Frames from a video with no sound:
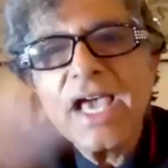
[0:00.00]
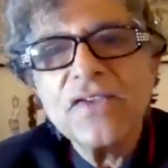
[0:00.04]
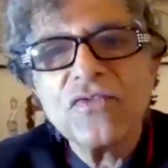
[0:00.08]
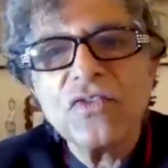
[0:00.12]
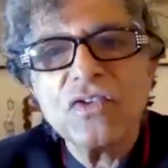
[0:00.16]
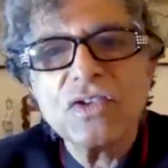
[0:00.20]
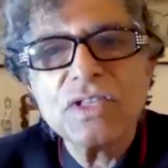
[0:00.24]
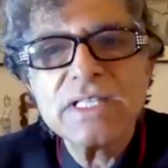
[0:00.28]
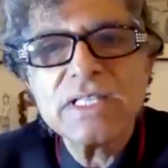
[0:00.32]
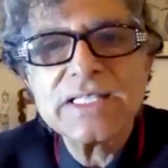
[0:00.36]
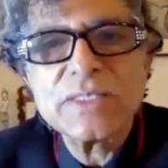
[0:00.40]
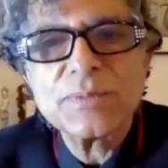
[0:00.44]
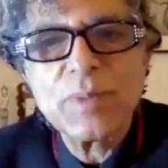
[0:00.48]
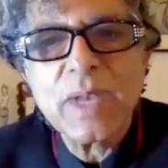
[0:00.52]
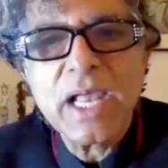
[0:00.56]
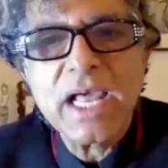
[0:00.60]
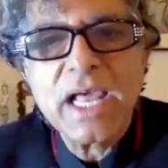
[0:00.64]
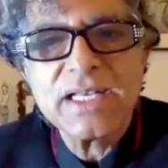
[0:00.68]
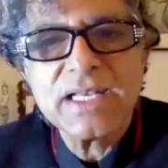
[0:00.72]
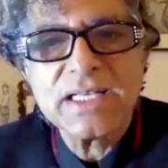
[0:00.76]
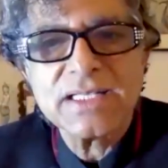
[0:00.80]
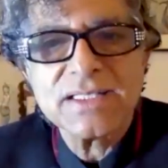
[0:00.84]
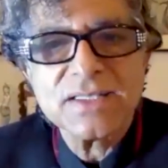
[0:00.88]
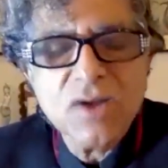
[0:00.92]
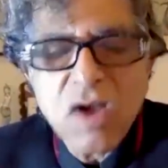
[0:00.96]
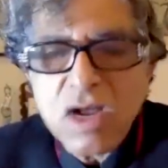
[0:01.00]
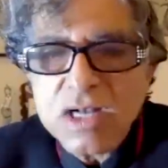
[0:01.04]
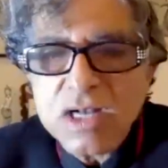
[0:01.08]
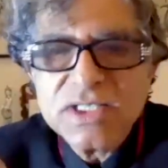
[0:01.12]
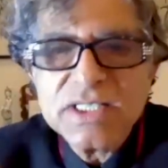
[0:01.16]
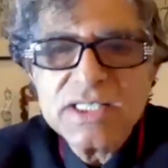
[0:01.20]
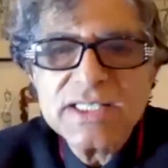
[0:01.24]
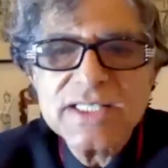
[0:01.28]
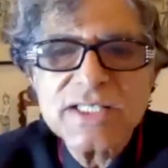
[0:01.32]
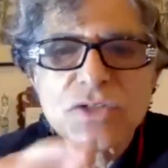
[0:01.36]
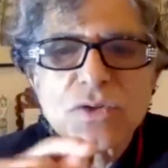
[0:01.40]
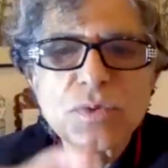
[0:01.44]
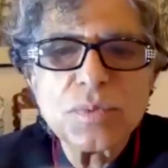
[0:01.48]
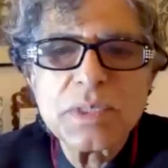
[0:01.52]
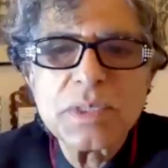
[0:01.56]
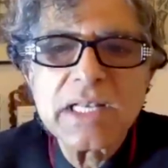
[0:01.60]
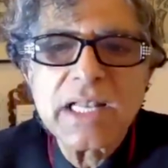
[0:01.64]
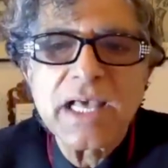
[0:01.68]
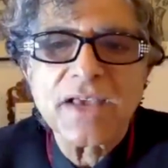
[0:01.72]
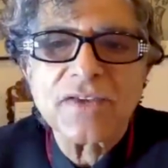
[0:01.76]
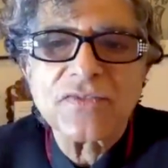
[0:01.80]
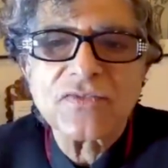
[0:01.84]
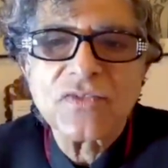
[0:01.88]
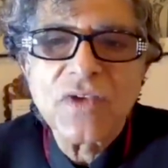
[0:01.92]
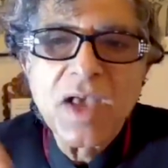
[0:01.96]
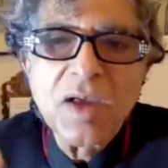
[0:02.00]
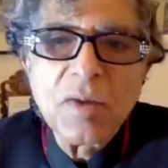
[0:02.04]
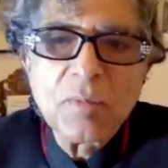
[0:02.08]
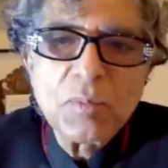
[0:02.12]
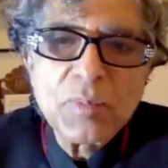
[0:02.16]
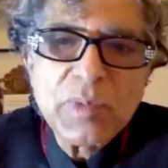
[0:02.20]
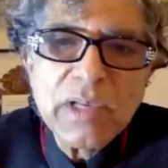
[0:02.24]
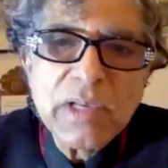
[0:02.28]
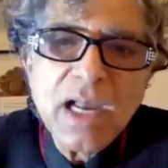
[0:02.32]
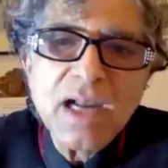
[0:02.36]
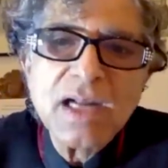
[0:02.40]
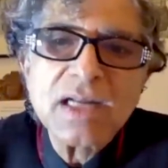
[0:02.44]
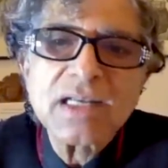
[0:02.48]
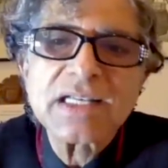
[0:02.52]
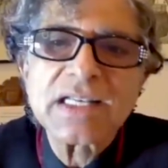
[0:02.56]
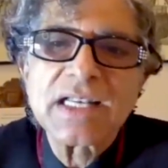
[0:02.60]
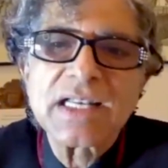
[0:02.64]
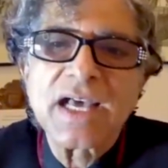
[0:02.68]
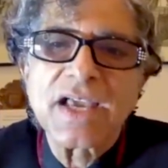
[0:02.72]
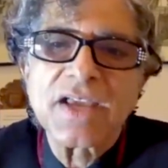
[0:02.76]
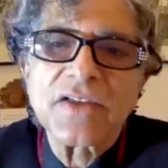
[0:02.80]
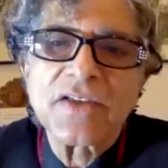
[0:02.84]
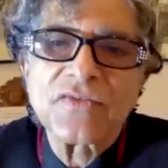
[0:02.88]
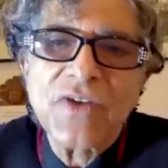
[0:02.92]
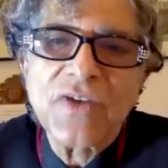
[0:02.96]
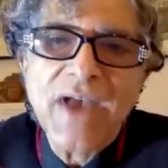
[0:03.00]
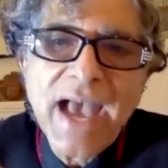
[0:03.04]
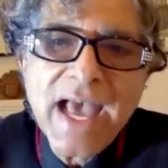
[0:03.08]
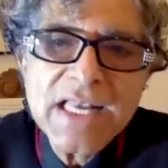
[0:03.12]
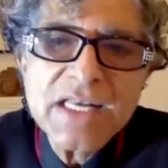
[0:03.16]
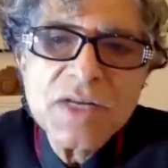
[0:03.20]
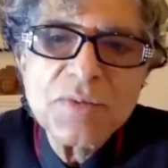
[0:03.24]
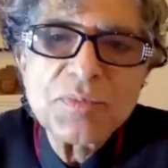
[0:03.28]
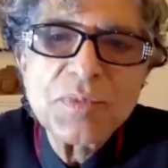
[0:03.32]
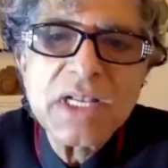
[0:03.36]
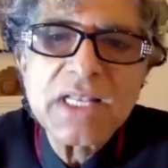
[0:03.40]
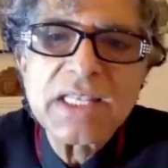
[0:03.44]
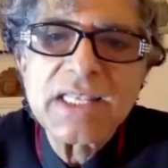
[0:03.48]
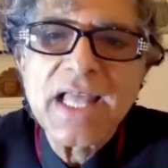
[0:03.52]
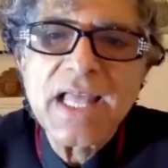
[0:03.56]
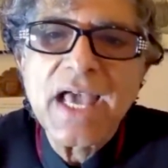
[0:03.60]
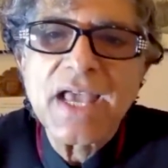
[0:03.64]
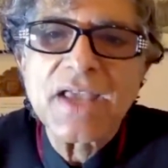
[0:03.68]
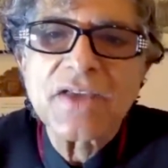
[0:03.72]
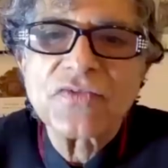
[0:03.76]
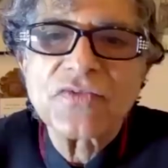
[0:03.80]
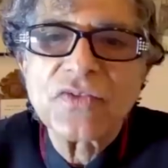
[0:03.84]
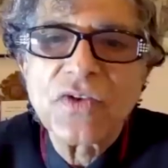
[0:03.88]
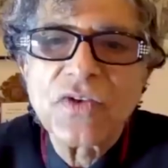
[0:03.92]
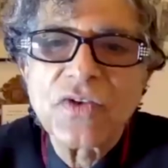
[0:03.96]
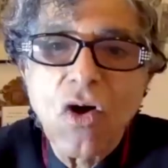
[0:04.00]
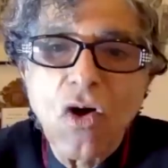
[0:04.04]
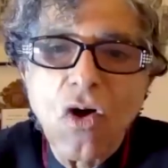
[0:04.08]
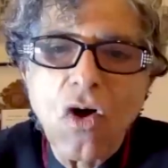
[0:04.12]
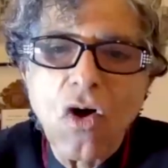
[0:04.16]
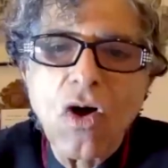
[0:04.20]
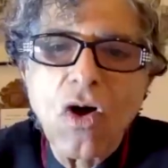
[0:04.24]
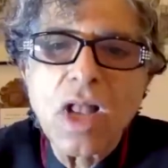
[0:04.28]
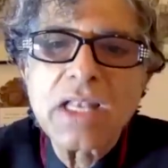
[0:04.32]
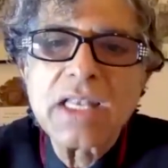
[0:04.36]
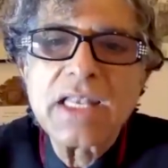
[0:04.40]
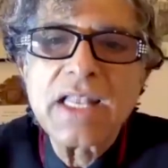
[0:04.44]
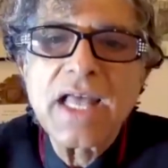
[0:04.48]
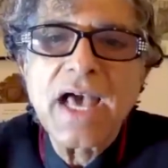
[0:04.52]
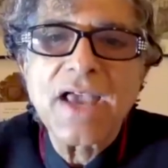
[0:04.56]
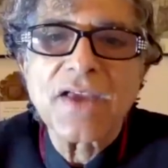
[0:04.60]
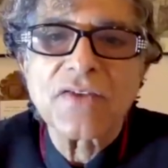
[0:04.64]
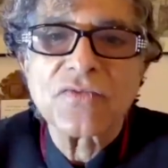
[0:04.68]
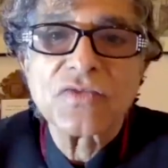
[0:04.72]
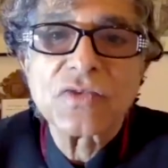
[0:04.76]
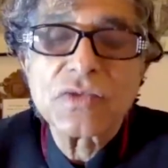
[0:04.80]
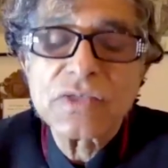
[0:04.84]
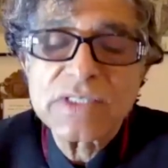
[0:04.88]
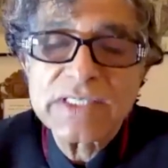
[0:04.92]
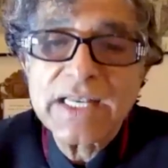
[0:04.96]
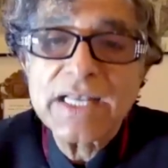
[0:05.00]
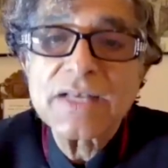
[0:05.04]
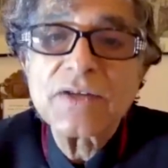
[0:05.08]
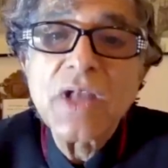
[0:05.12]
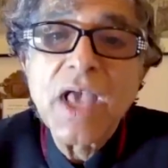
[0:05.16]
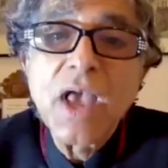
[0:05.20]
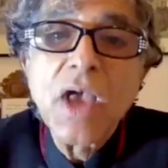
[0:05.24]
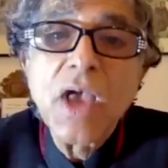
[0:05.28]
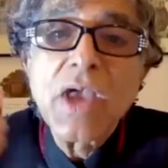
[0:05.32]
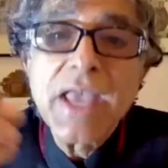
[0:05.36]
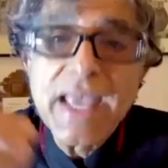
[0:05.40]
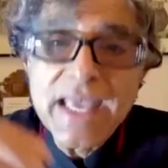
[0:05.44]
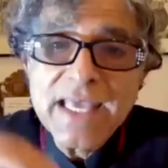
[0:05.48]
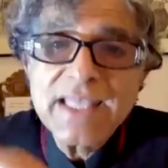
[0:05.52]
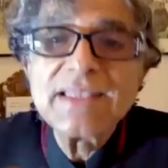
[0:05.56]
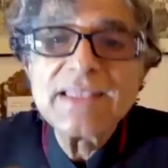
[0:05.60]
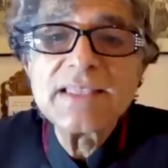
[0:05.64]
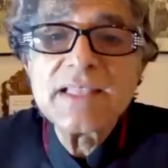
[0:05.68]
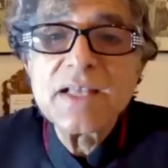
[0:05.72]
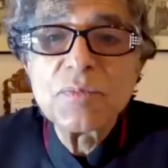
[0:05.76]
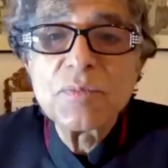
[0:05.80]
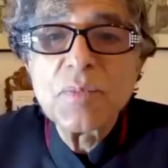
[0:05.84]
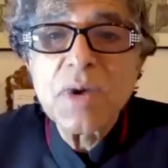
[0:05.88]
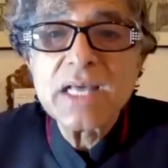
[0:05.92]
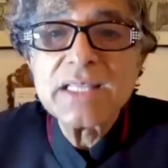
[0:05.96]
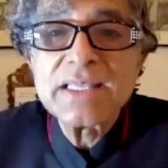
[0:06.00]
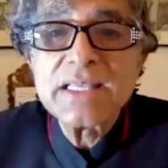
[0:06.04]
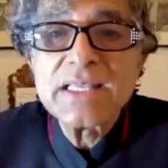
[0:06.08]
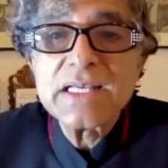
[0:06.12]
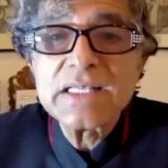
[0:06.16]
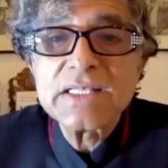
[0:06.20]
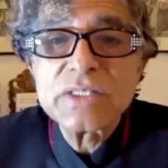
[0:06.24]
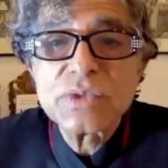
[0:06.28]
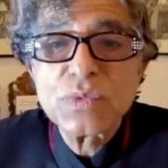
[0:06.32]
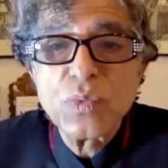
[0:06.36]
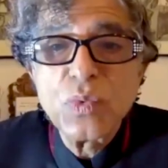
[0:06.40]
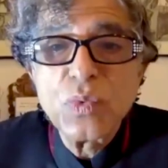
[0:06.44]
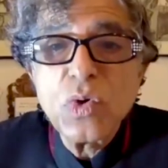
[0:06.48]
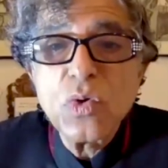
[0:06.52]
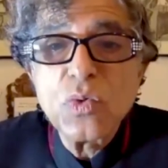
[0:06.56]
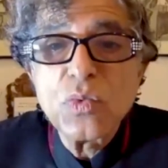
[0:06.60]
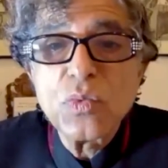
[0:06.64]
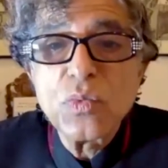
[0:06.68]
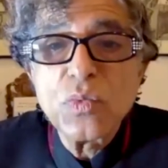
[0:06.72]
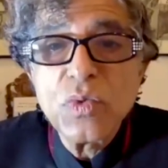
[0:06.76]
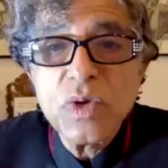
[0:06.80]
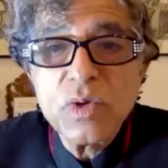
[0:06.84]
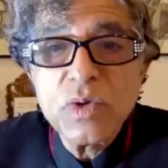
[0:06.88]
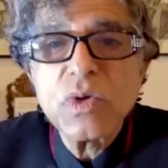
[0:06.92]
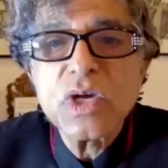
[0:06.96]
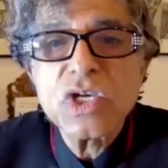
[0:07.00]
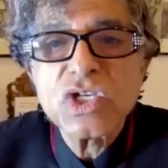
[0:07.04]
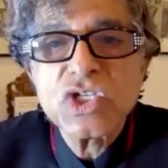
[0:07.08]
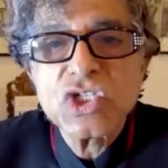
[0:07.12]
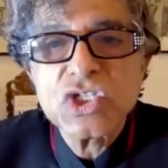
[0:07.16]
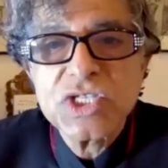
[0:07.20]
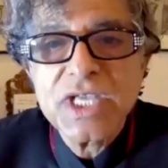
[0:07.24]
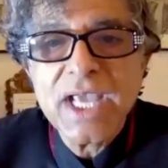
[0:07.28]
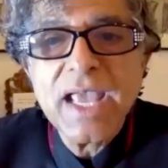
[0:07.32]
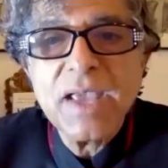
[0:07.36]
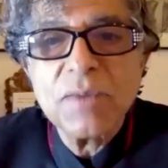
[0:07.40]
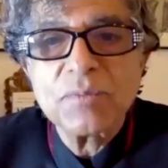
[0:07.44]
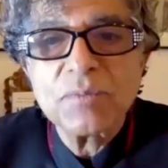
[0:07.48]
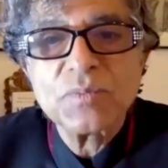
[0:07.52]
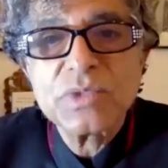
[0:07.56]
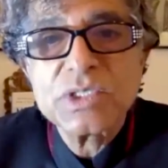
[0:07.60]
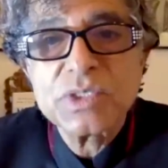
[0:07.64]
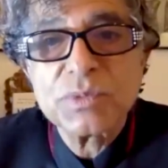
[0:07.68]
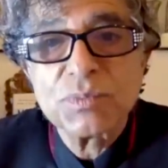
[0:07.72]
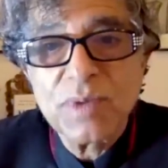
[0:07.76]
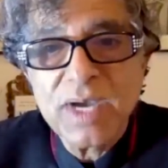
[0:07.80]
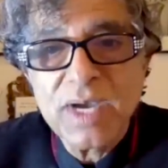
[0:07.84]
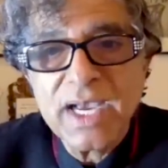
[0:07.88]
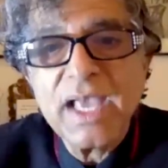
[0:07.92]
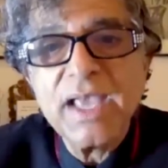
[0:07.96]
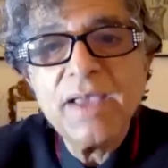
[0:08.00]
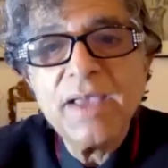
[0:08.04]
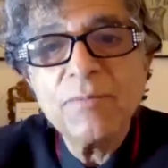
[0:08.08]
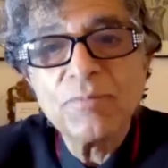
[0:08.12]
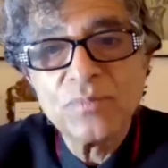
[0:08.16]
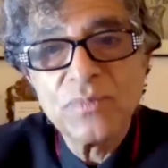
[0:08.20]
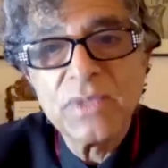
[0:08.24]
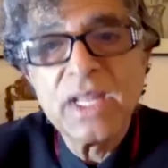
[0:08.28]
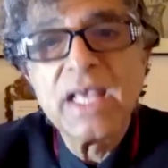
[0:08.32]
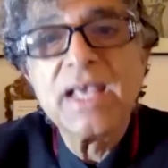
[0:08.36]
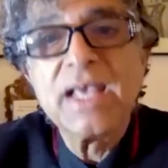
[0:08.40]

life on this planet, not just human life, plant life, animal life, all life. You said in the mother's womb, we were shaped by